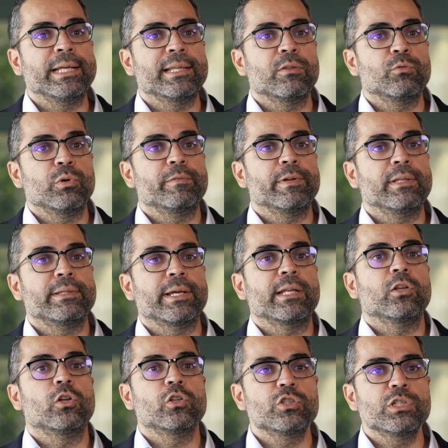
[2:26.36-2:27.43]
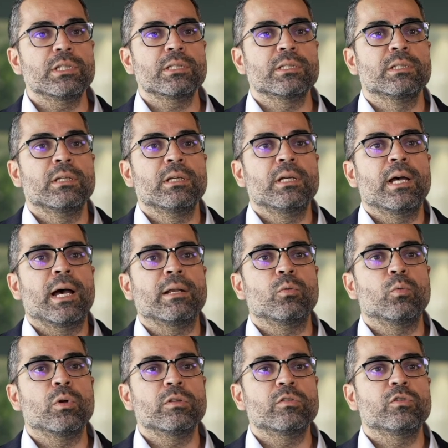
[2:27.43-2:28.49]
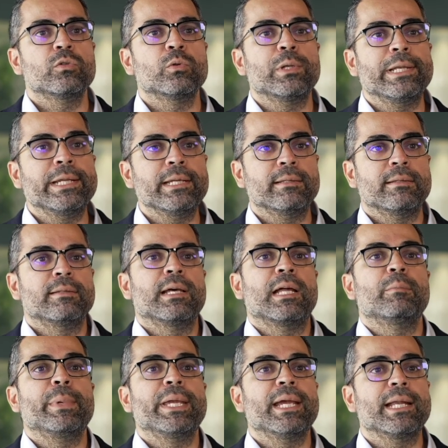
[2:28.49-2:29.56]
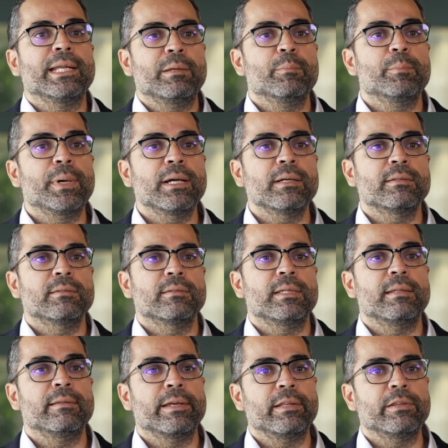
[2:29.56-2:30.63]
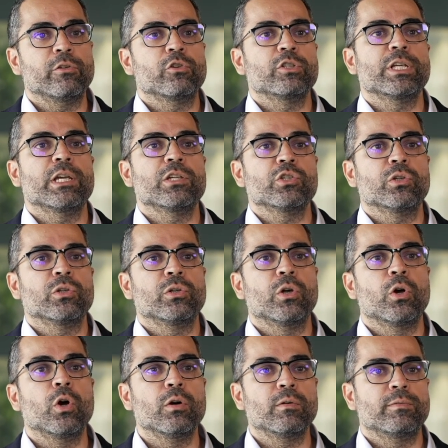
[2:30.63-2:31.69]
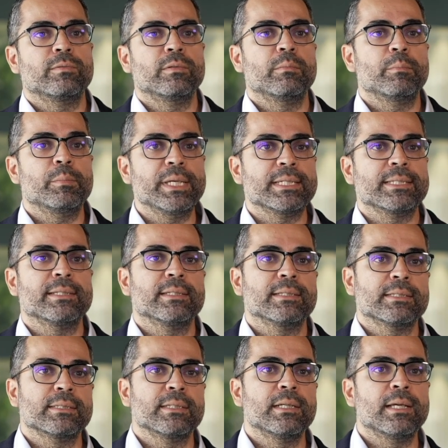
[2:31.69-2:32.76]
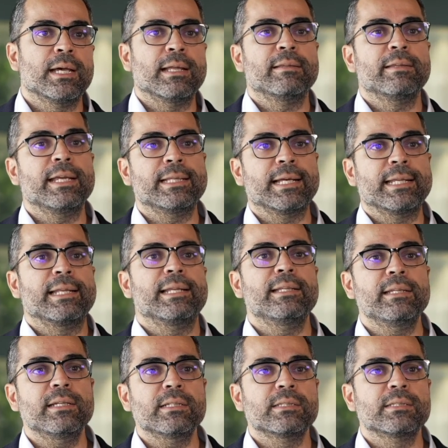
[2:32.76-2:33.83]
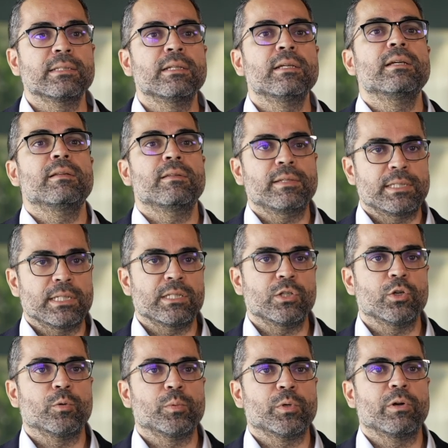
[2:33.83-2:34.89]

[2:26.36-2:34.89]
data-driven technologies, and wants to lead and make an impact in the intersection of business and data analytics, this is your